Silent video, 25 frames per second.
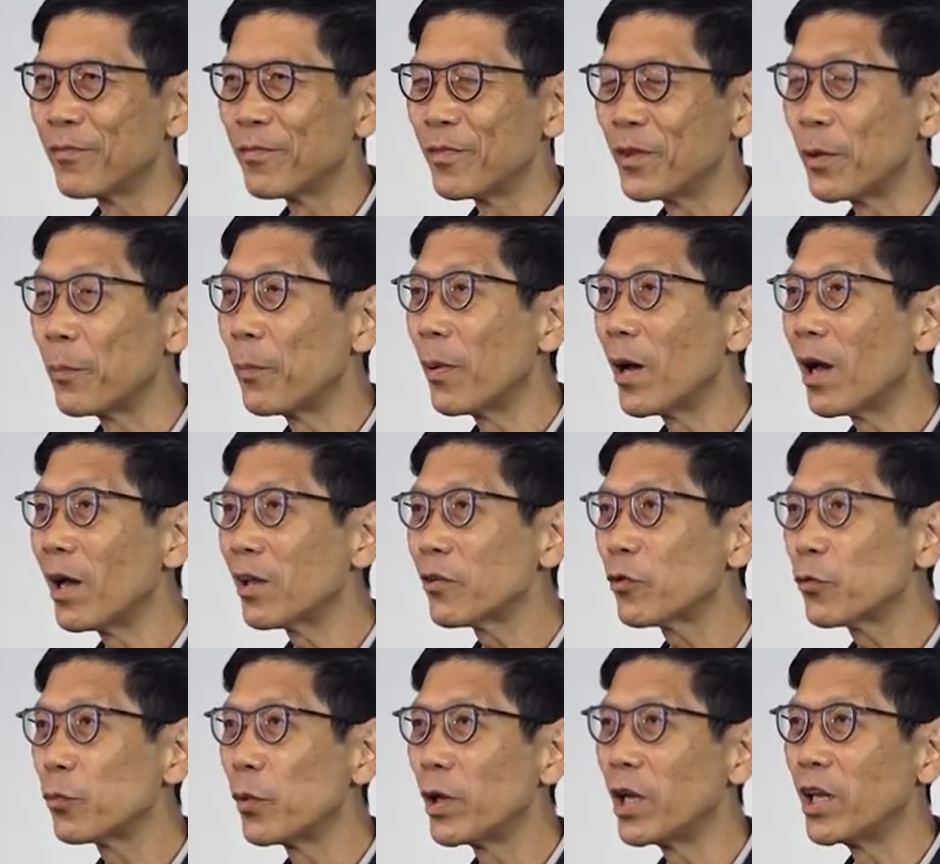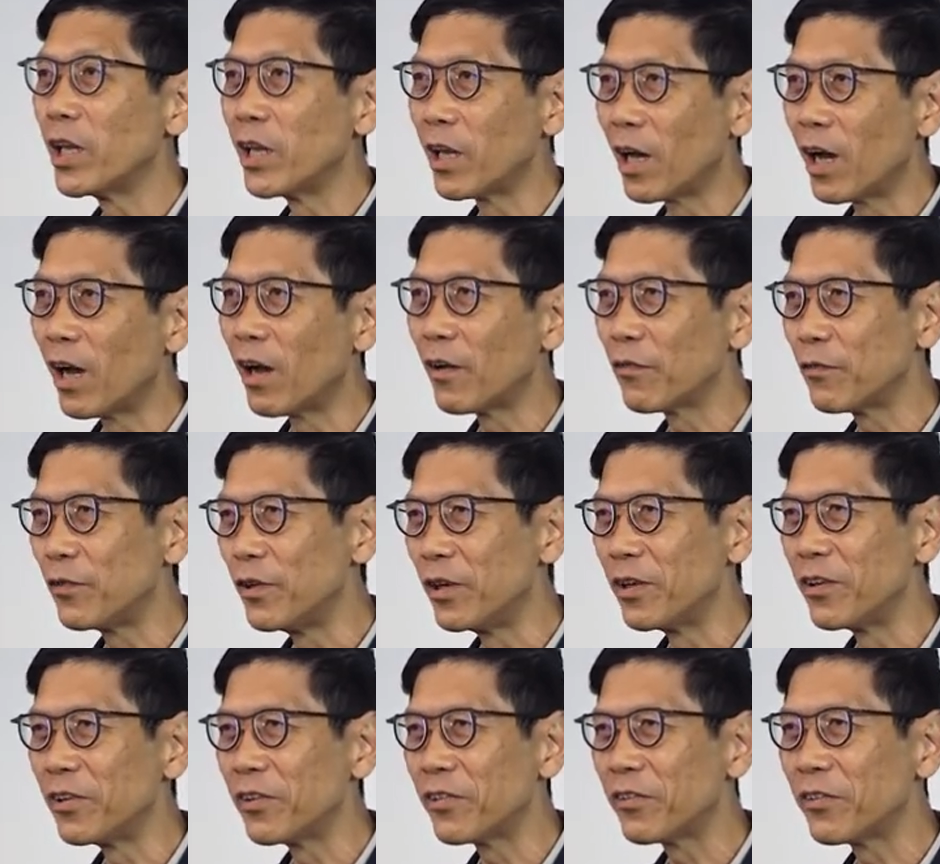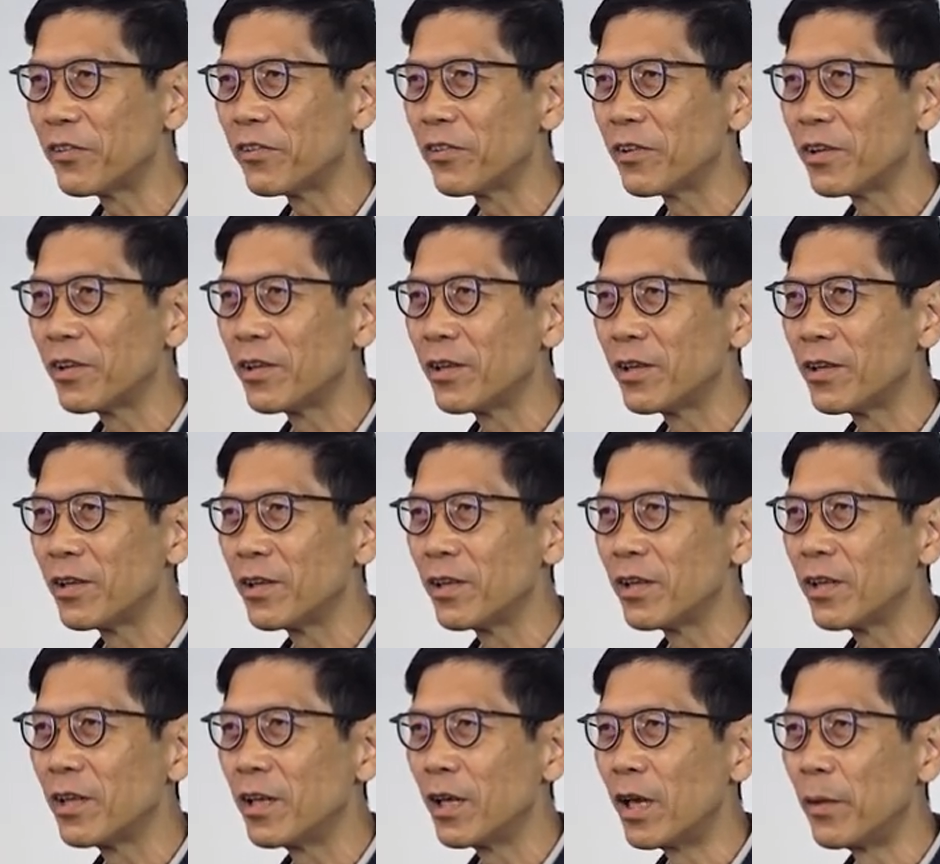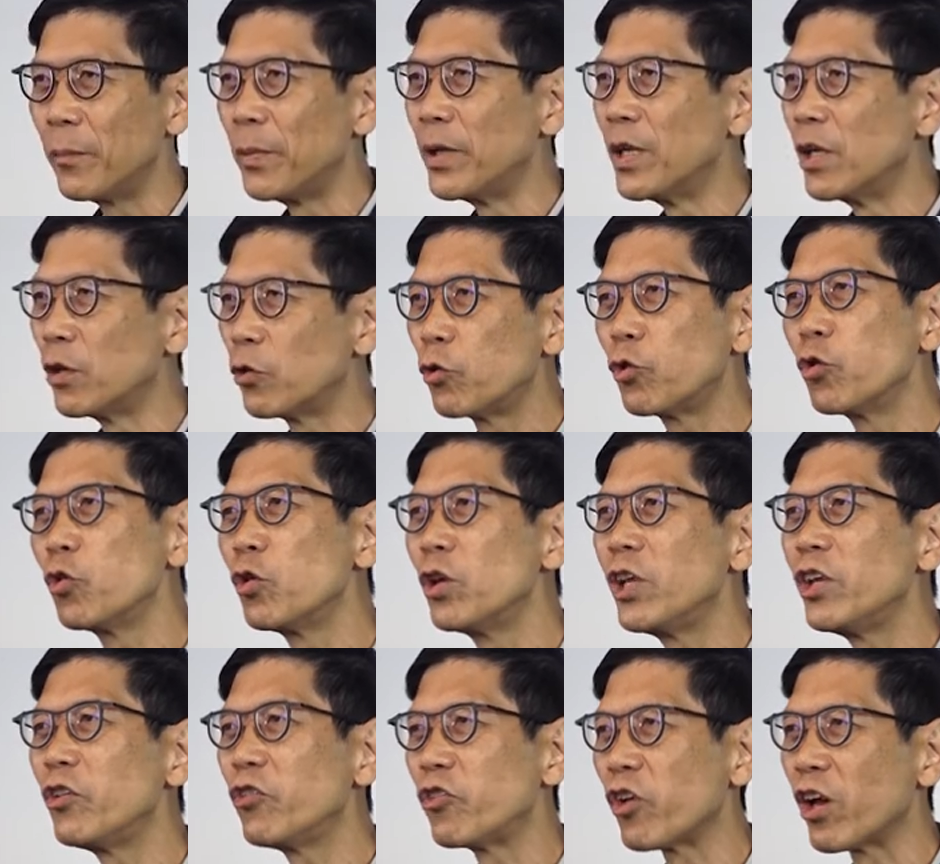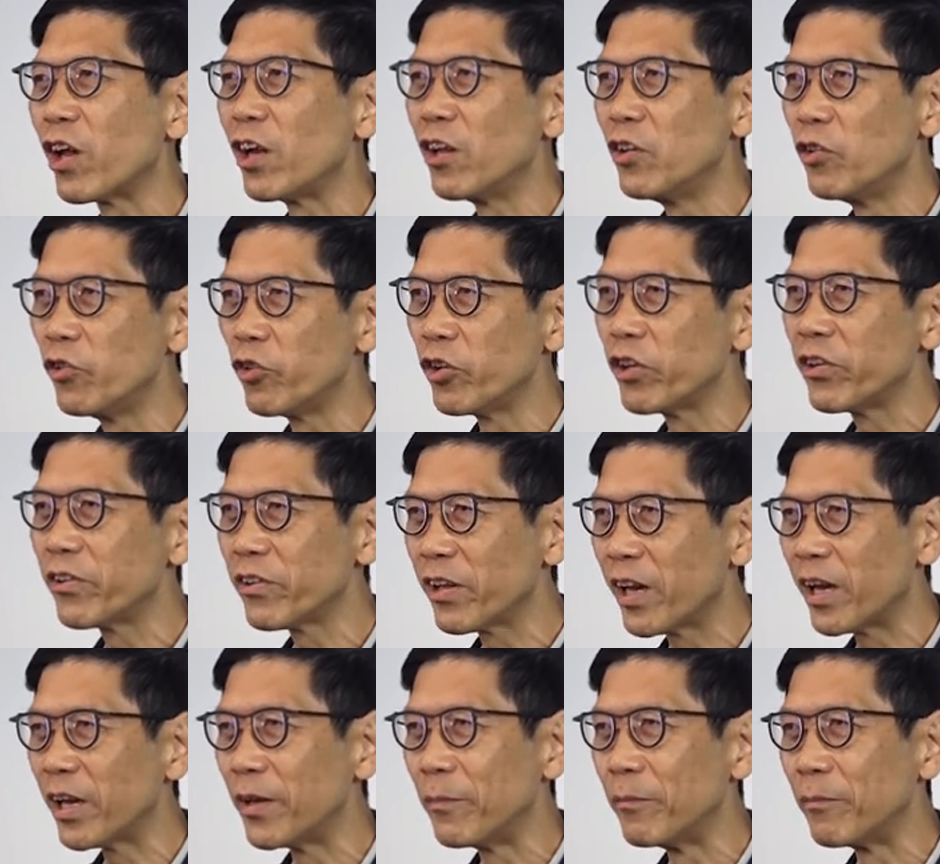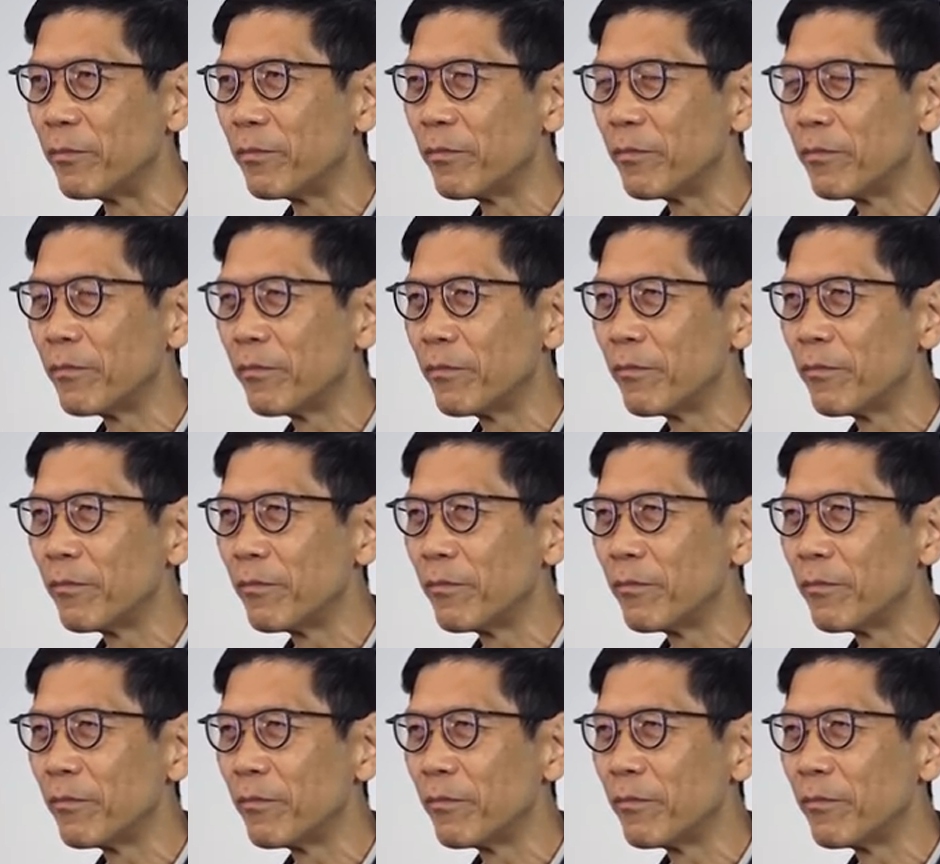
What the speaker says: The past 1.5 years have been a truly challenging time